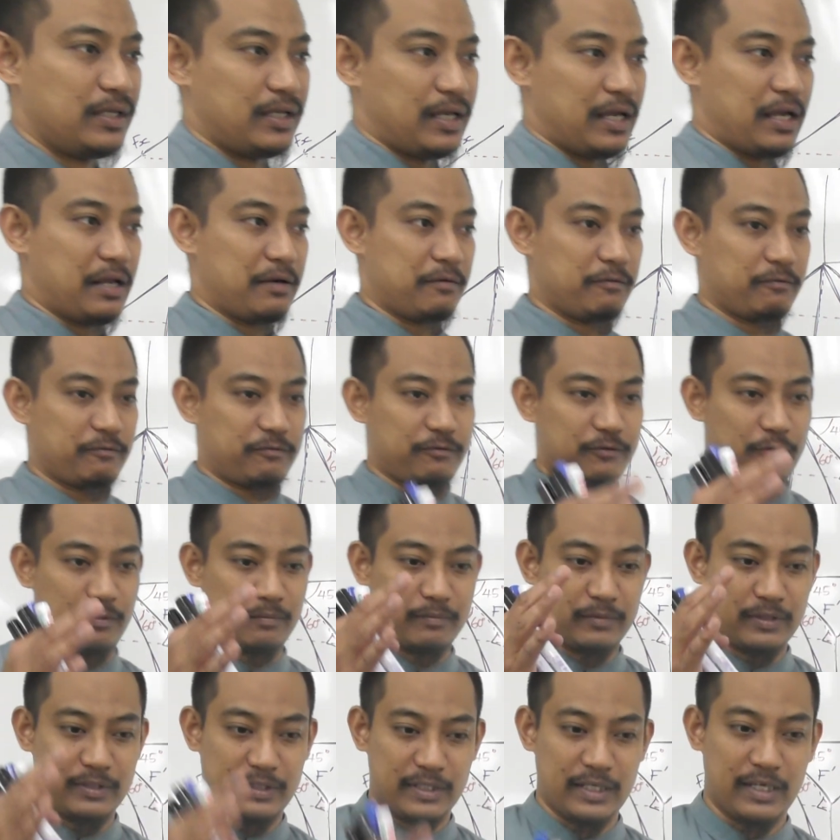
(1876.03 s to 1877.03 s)
and
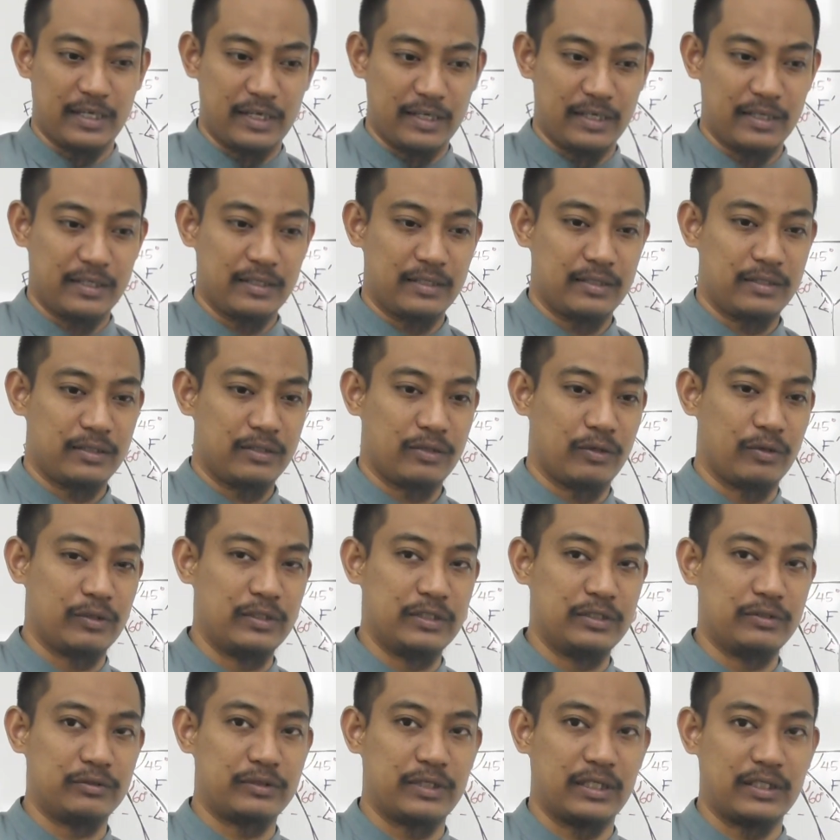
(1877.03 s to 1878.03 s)
from there
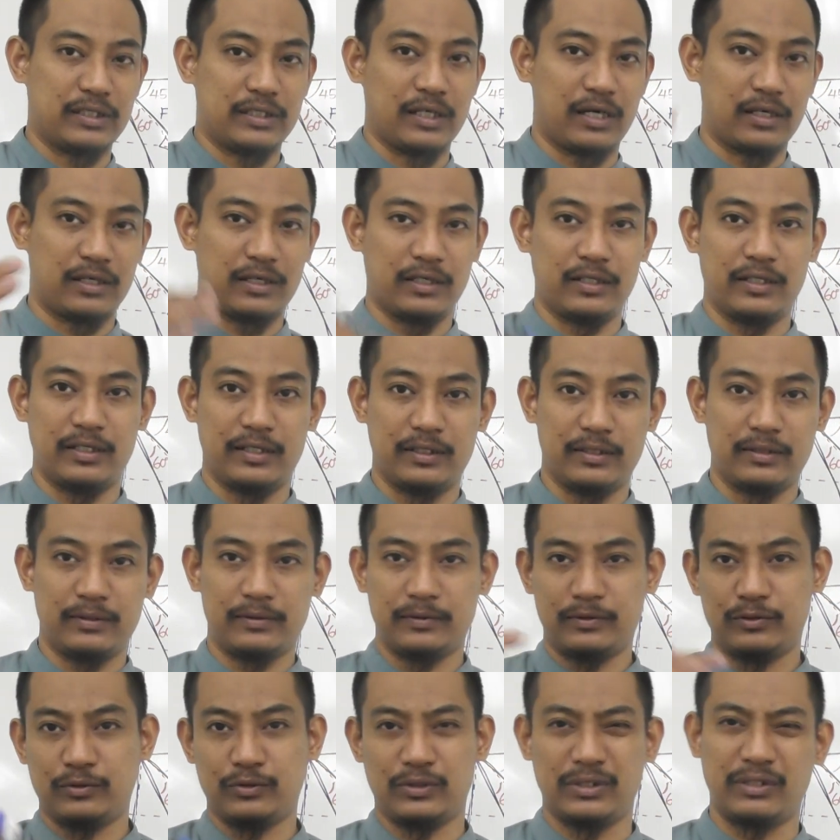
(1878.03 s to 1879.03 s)
only you can calculate
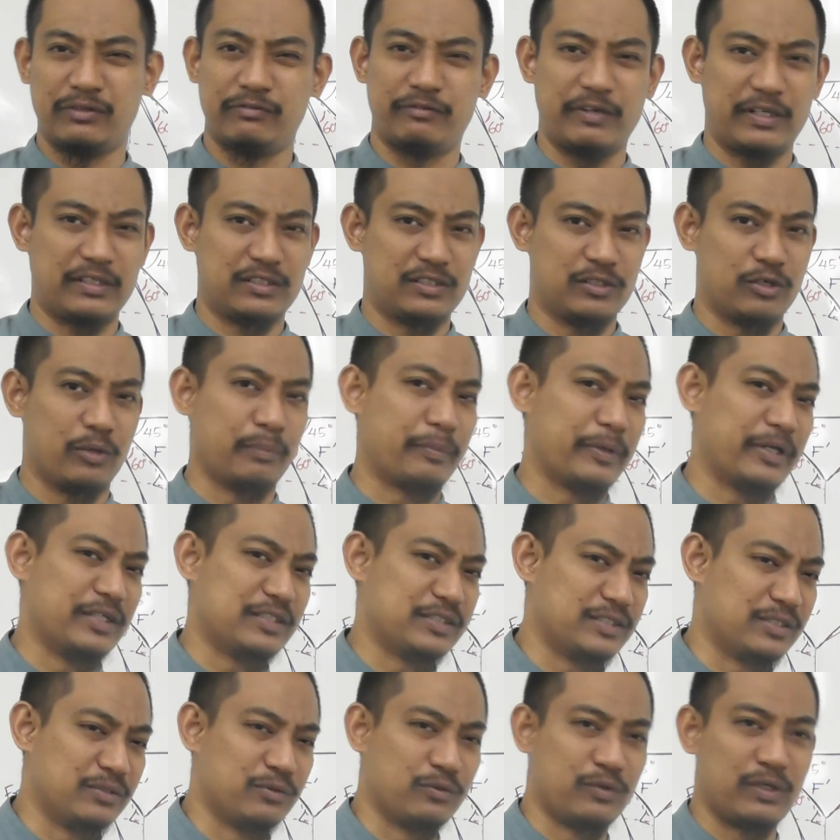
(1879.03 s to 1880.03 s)
using vector
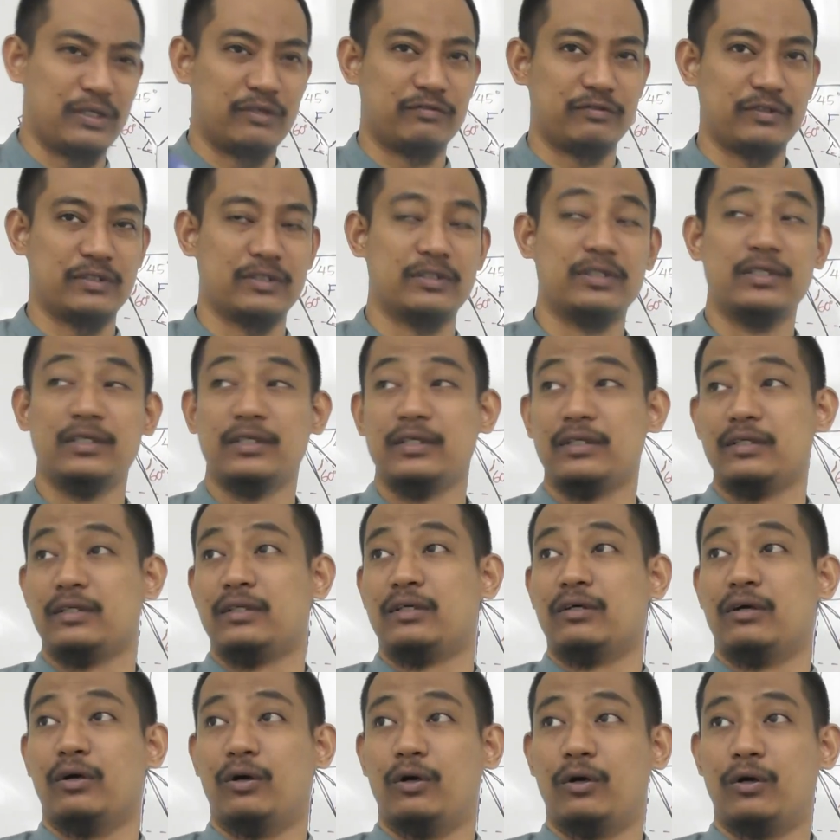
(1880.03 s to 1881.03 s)
operation
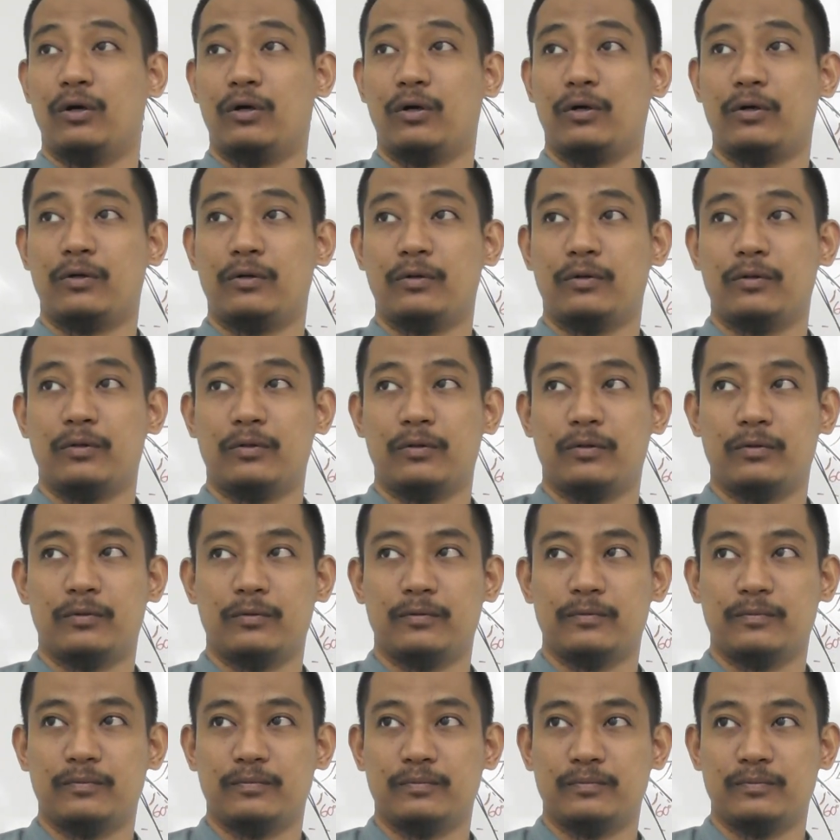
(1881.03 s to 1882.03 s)

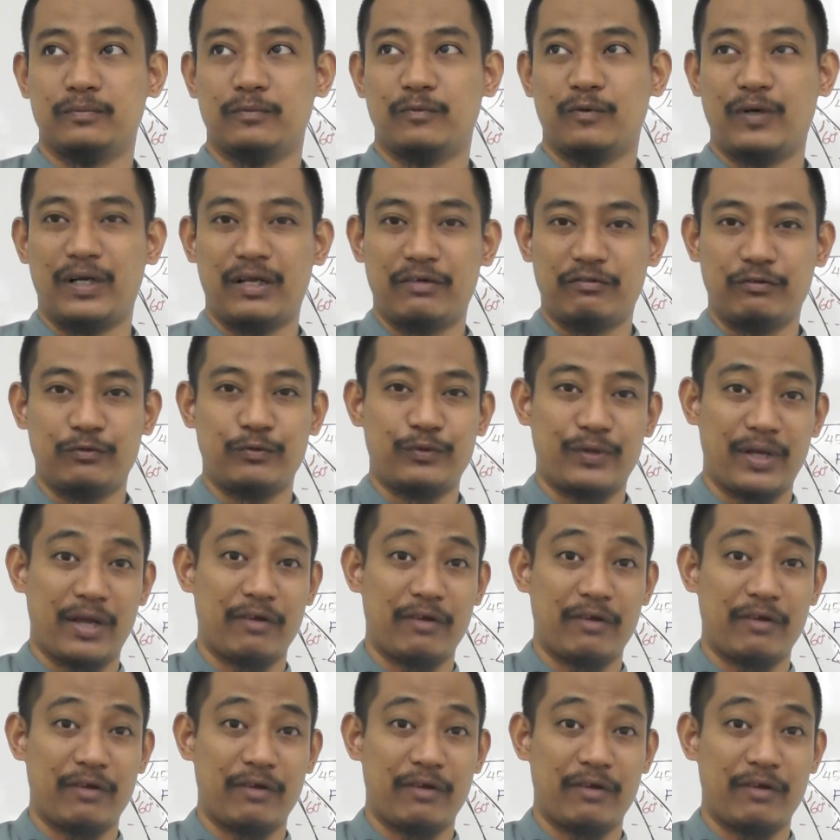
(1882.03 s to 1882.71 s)
or whatever